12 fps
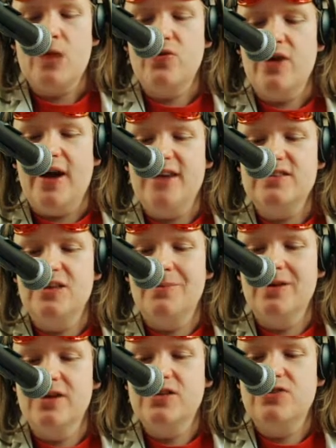that has the
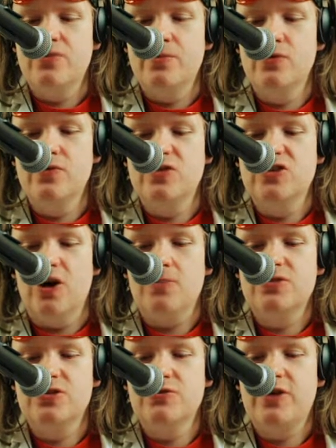ability to remove the top
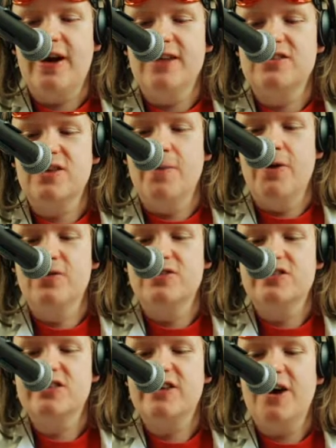2 cards of the opponent's
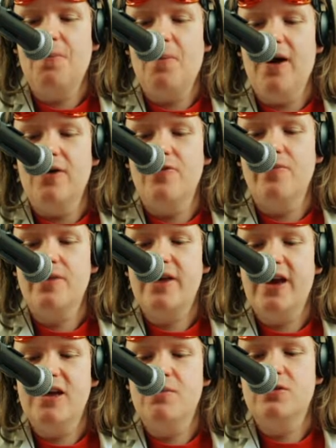discard pile from the
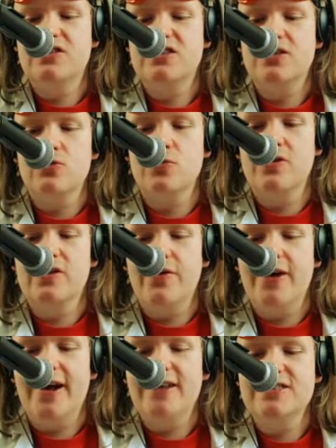game and steal one of their
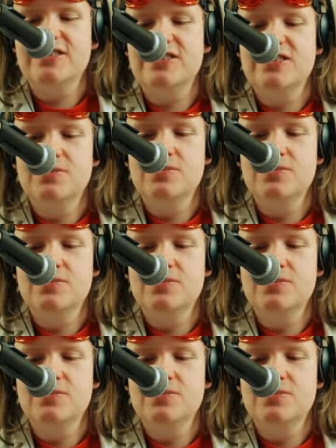enhances,